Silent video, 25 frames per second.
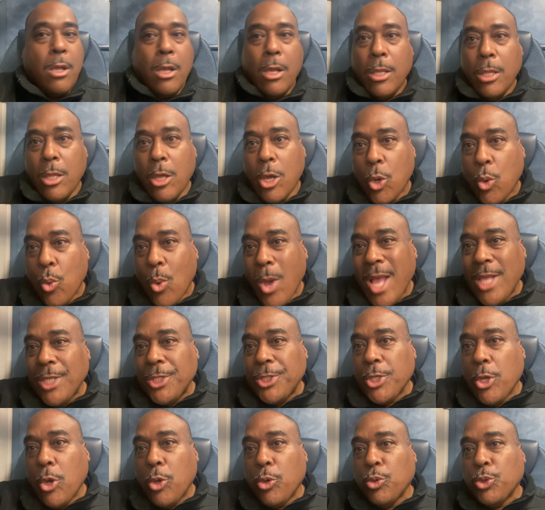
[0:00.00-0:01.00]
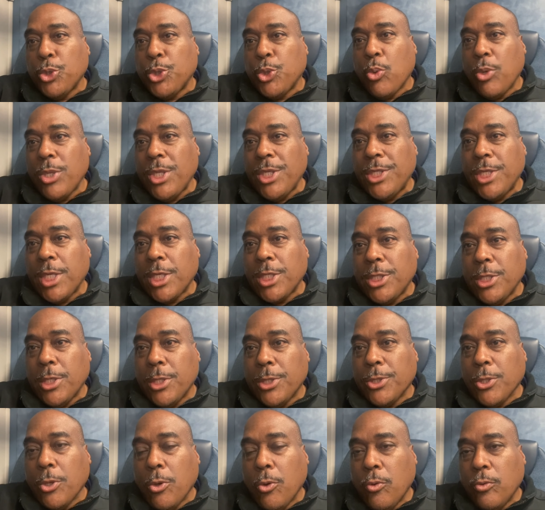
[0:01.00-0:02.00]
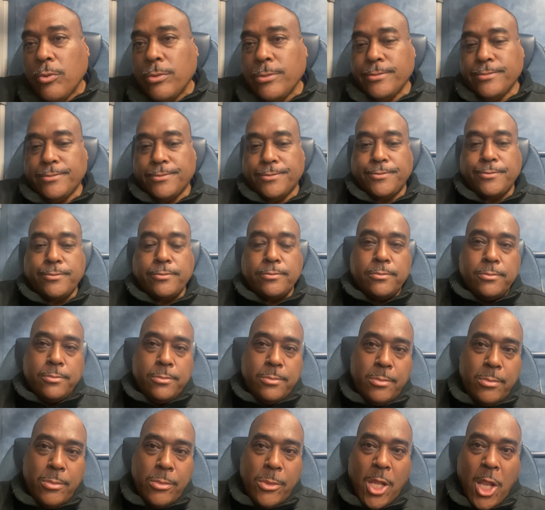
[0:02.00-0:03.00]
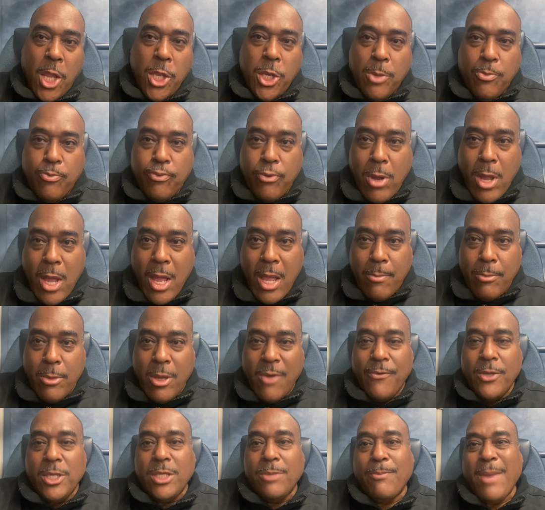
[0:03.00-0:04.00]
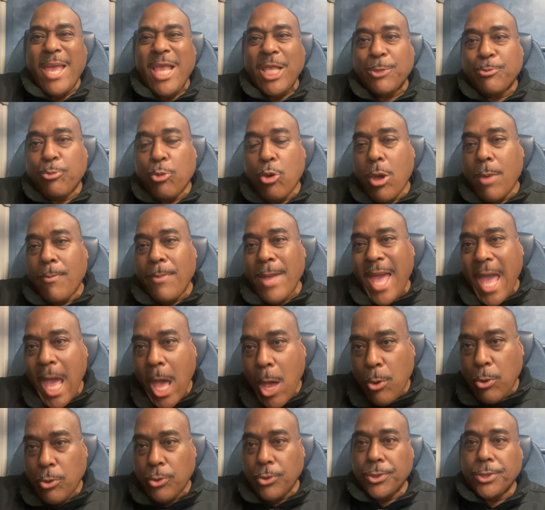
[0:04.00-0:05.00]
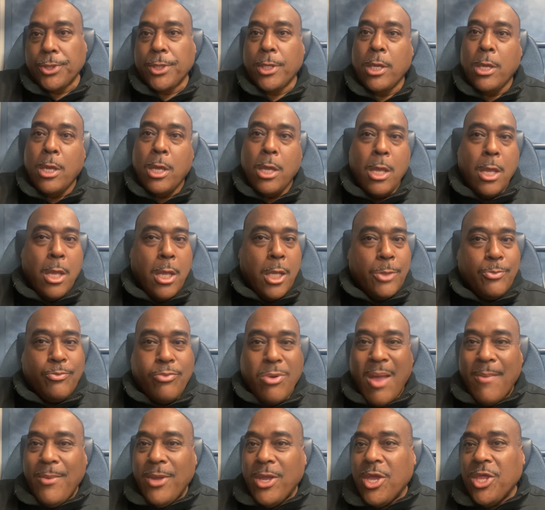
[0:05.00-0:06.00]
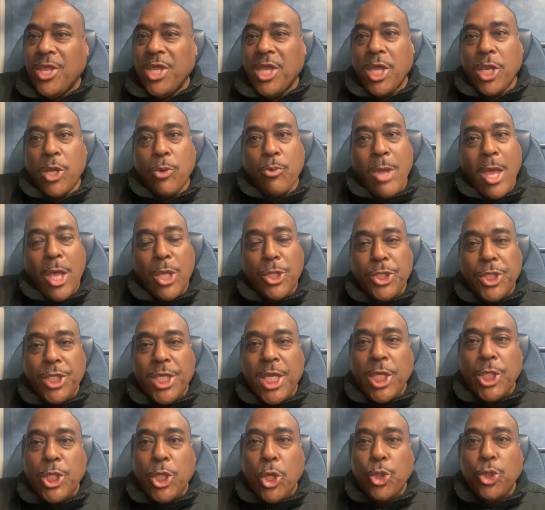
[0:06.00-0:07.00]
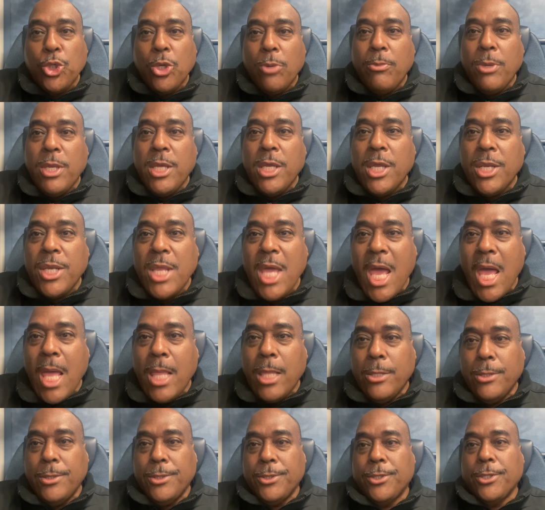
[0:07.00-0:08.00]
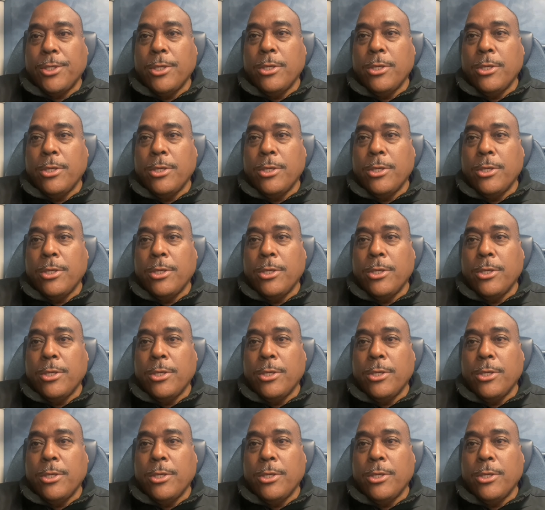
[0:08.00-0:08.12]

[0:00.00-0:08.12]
Look, Juan Soto is 26 years old. In the prime of his baseball powers. Probably going to get around $600 million. And